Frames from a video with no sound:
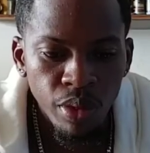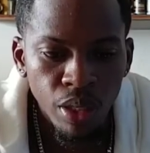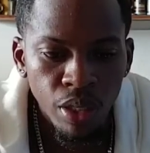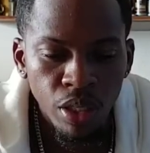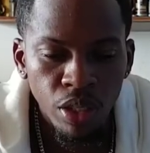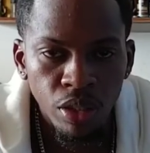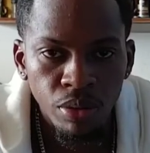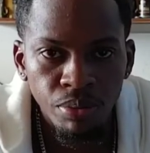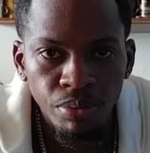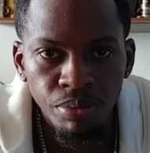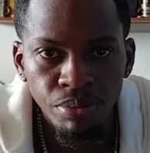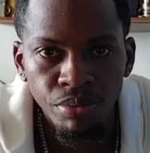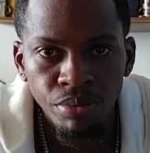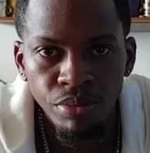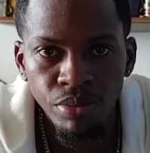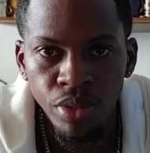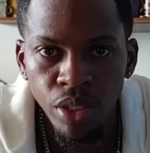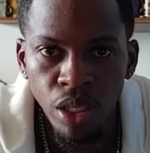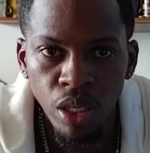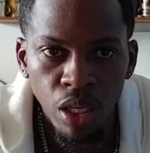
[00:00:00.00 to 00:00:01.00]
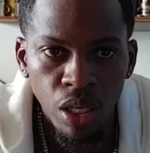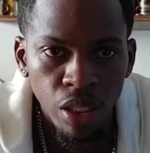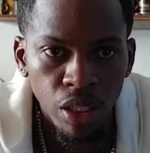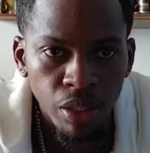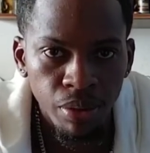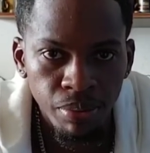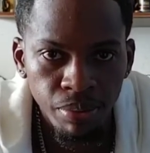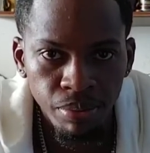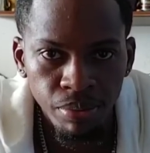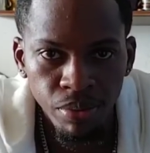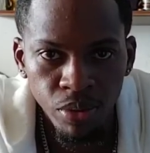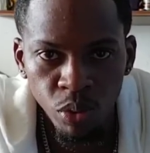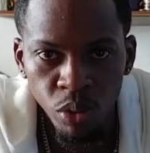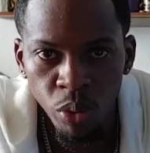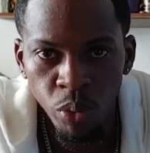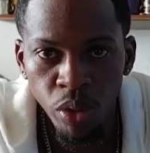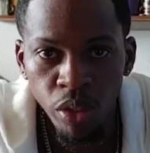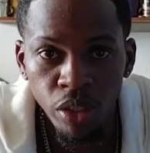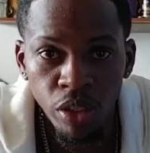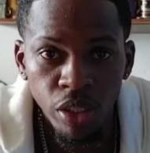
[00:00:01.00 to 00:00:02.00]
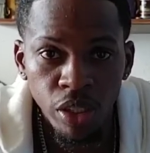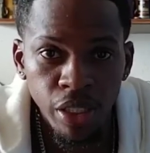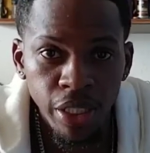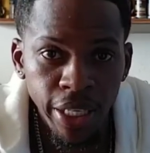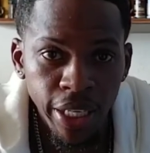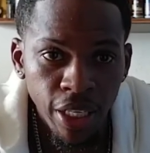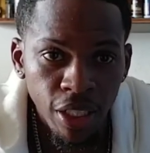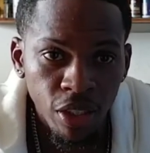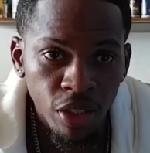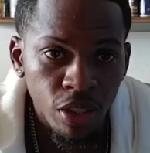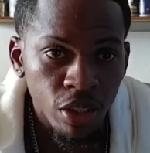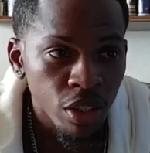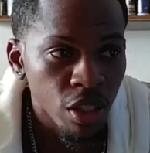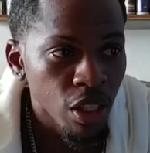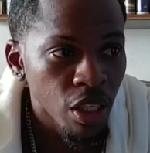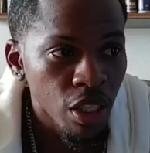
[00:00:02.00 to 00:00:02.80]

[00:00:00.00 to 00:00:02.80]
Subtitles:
you know, called him. We went to the dyno.